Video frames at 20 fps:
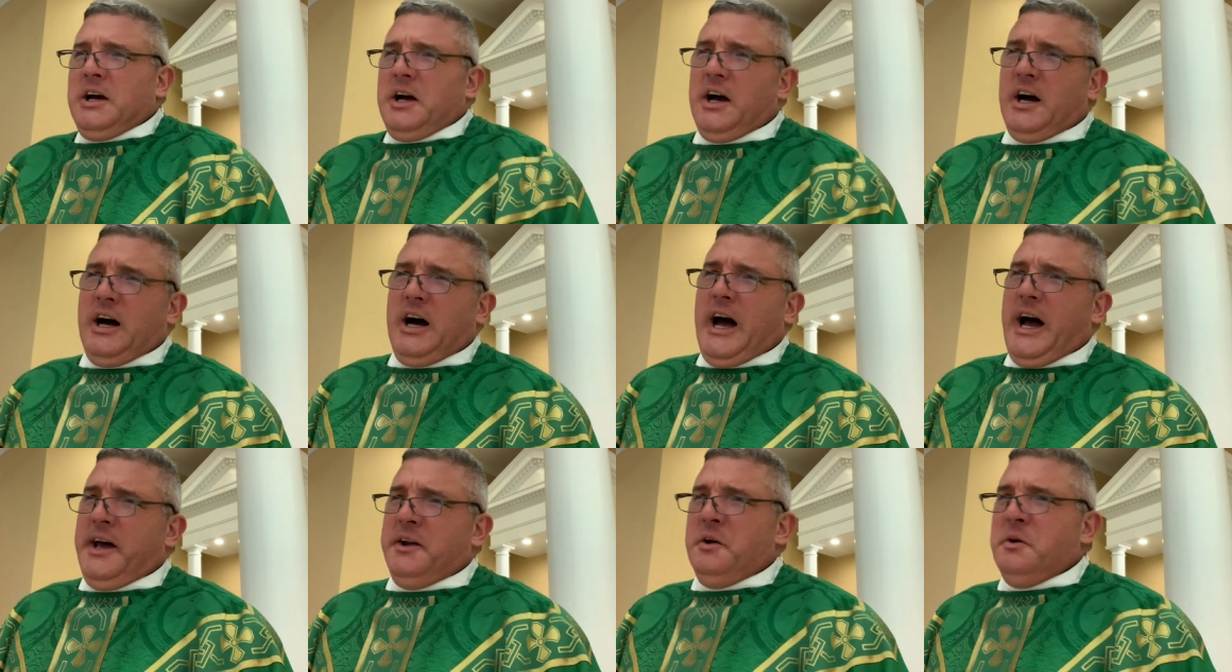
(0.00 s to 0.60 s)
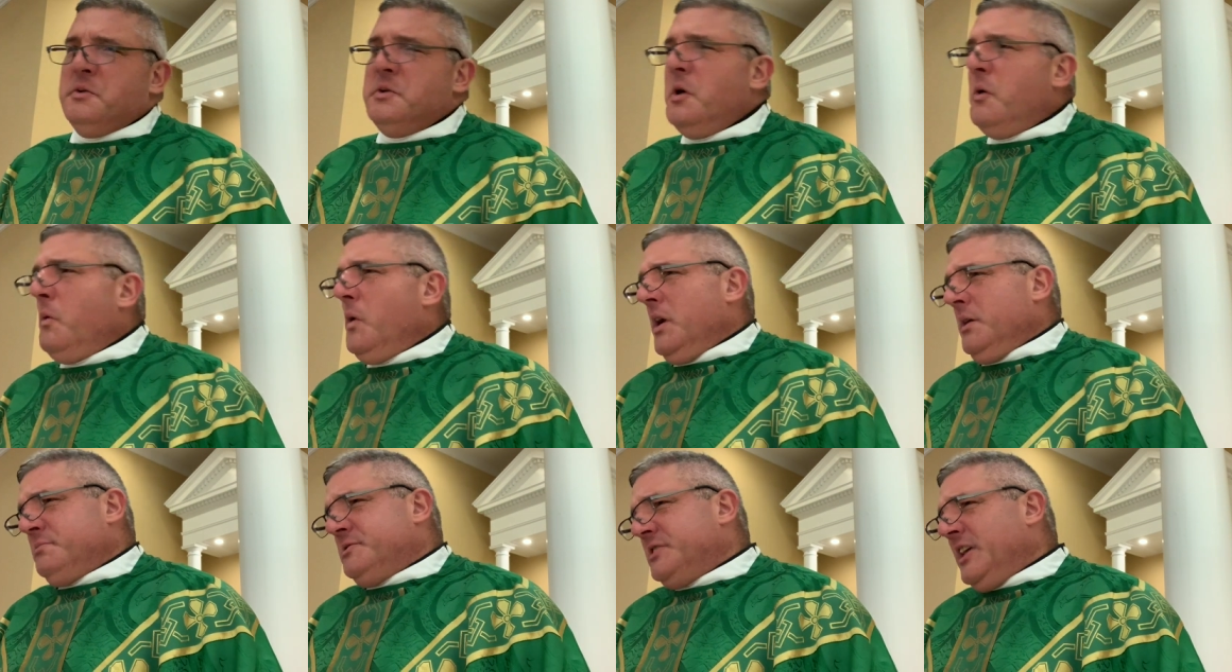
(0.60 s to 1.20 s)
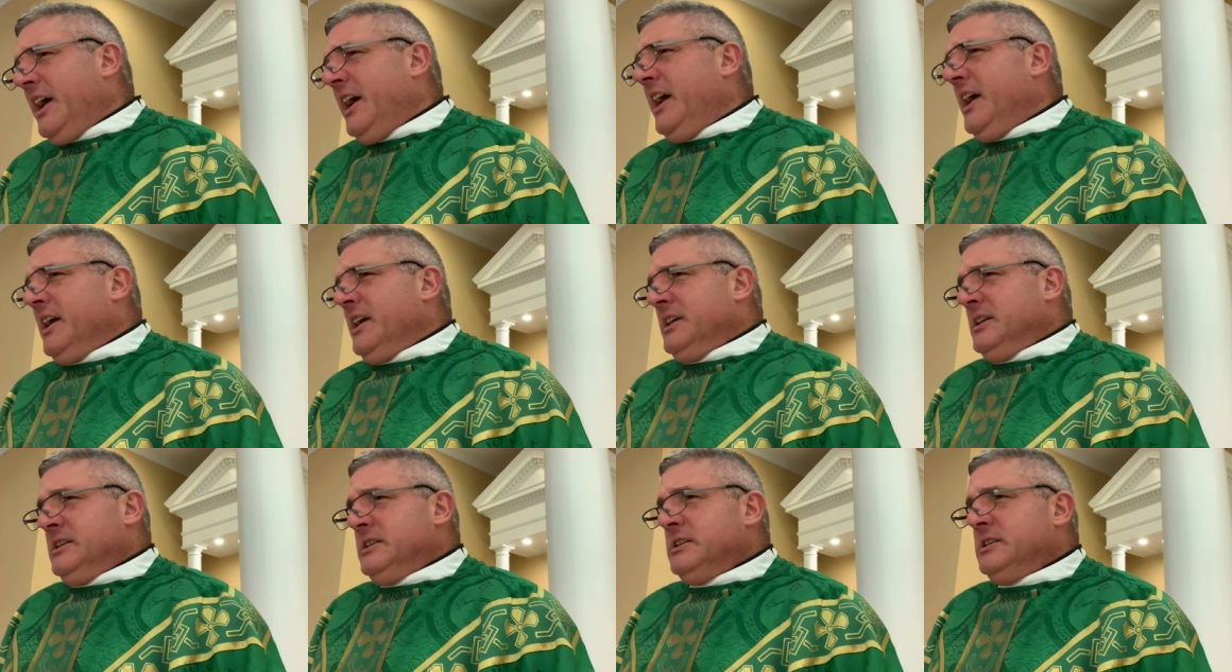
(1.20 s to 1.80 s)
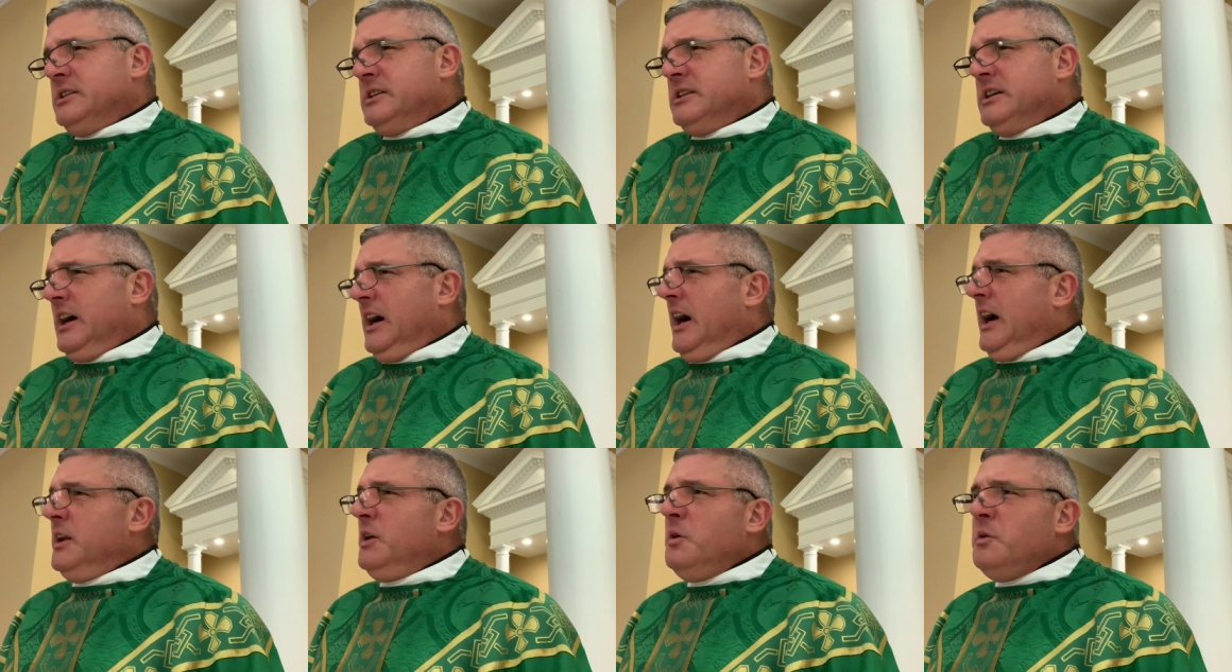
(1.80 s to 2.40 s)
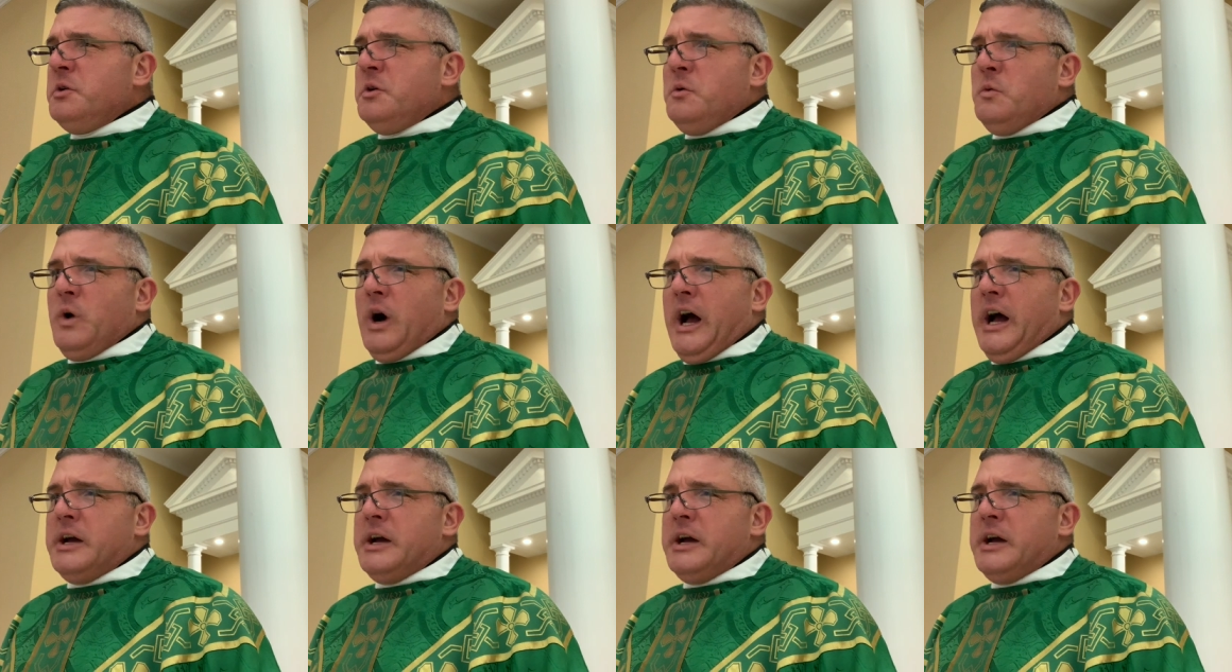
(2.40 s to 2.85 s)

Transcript: Uh, I don't know what I'm saying. I don't know.